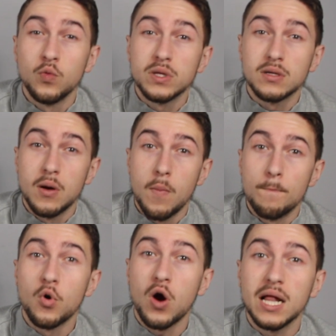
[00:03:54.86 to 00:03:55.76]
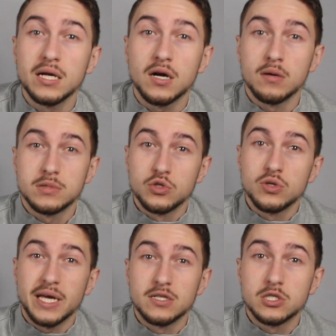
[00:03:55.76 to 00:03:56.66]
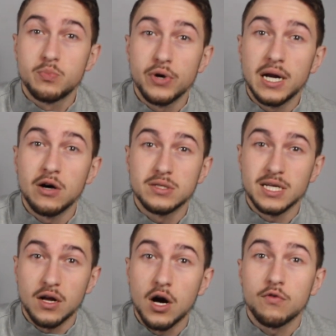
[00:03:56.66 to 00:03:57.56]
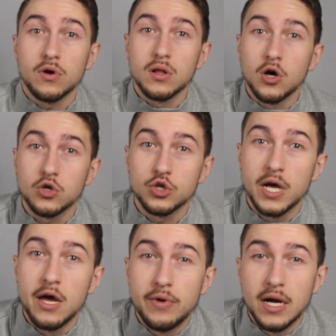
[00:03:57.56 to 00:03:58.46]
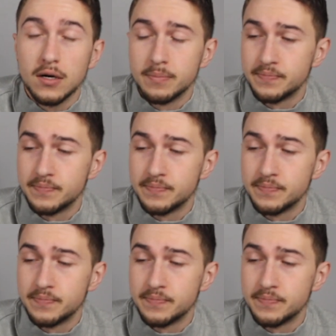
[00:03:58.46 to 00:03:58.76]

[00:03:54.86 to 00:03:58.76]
with more helicopters you can spread out and cover a larger area.